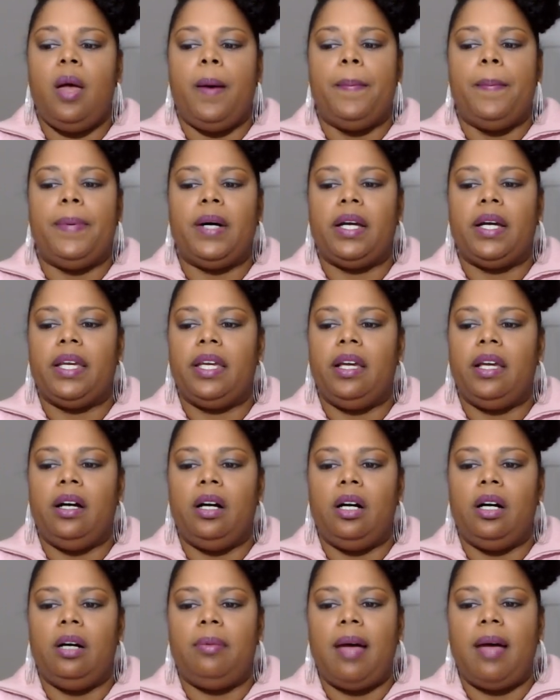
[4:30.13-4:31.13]
But
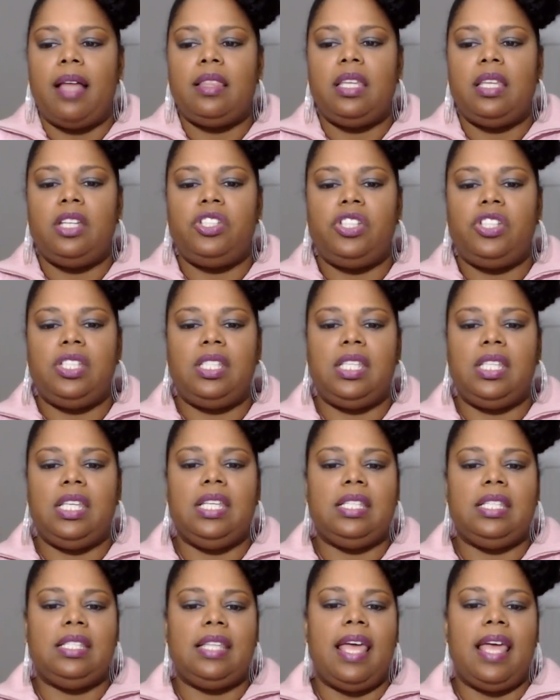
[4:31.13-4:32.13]
I think she
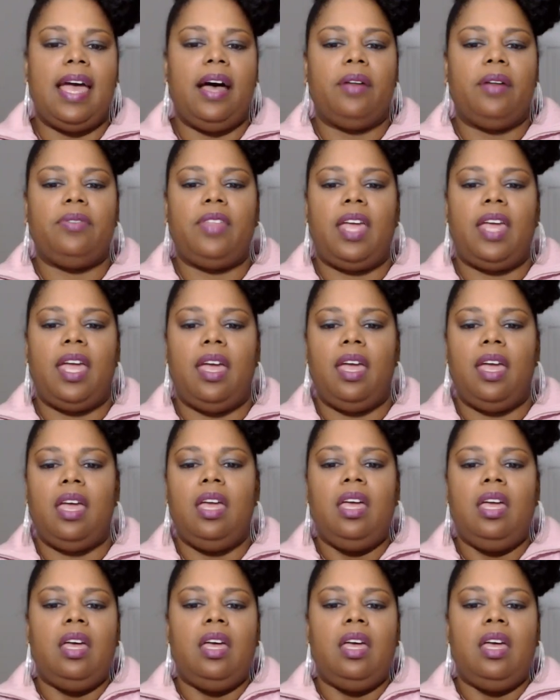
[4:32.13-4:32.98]
sees now that